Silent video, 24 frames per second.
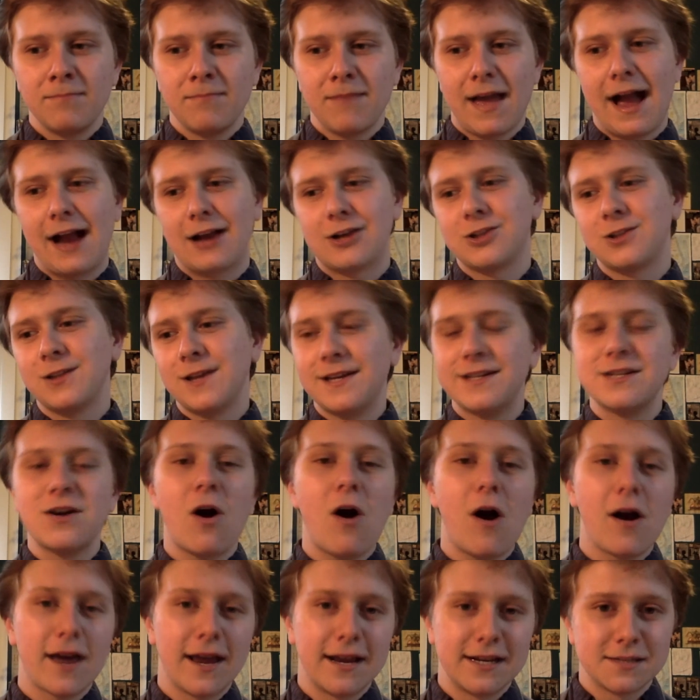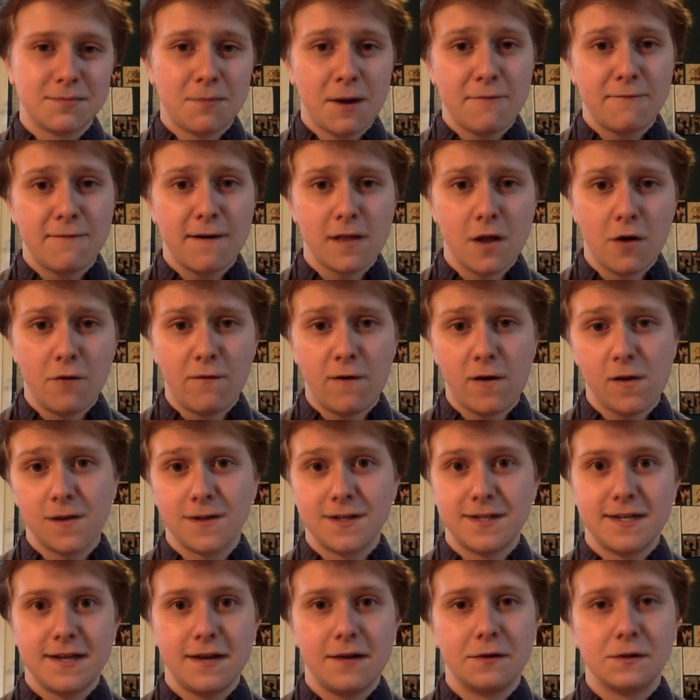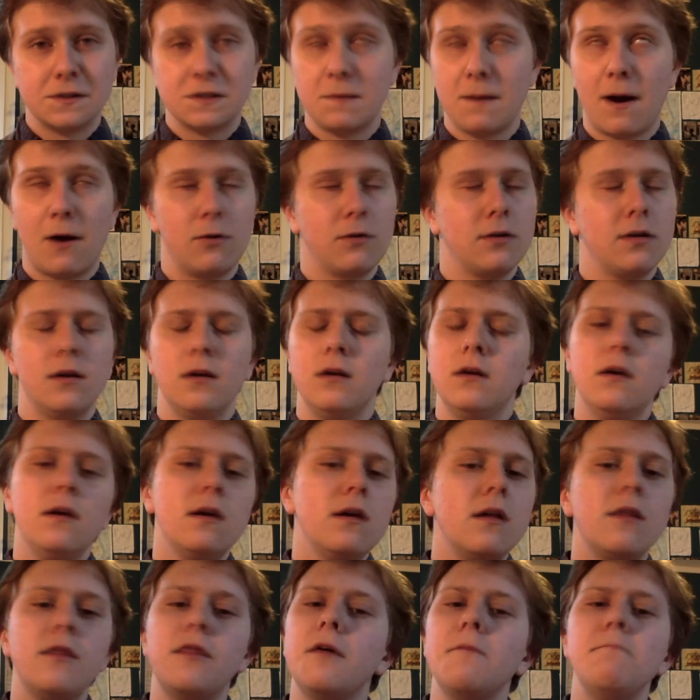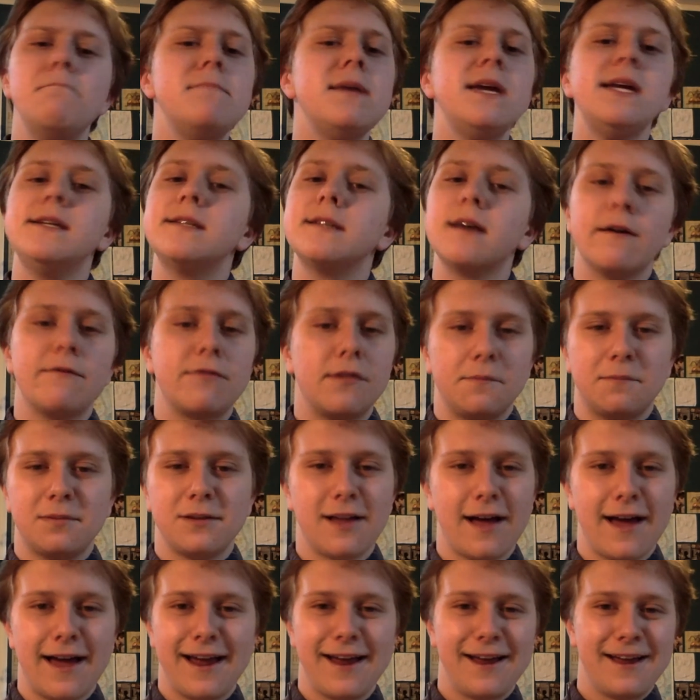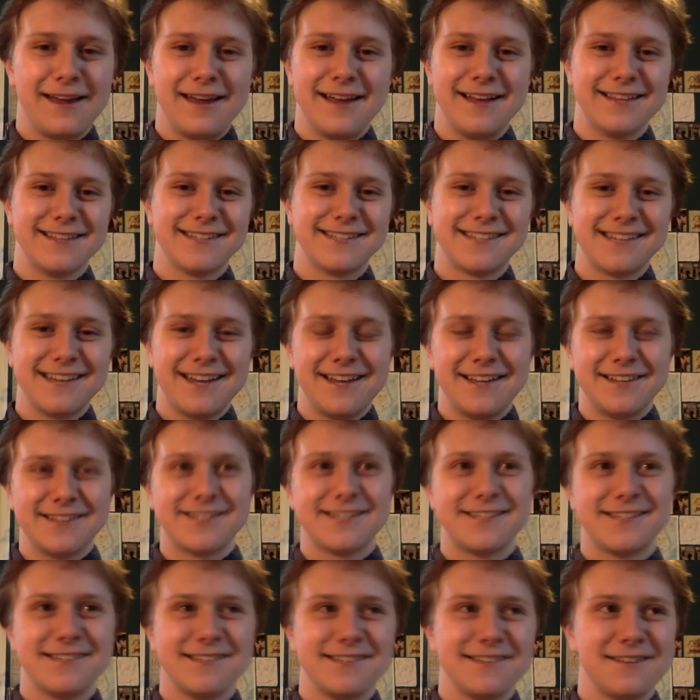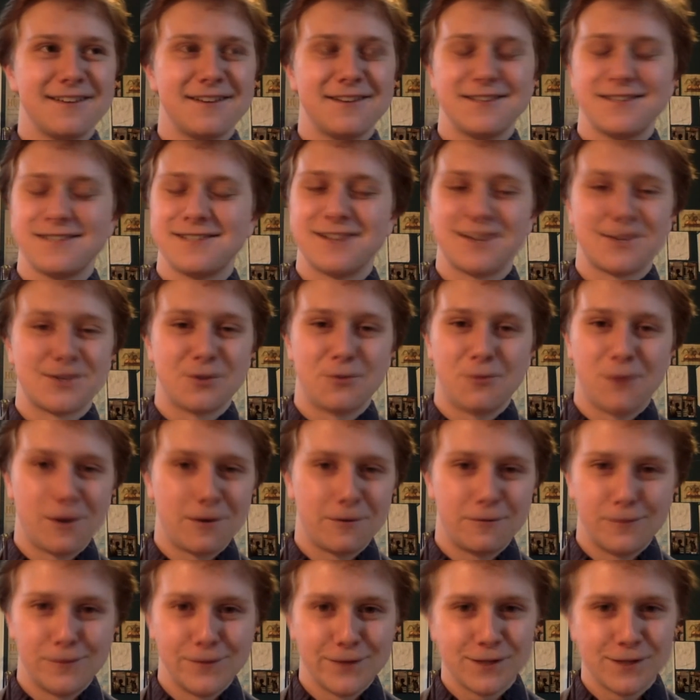actually talking to my fellow volunteers about the meat of the play. It's such a wonderful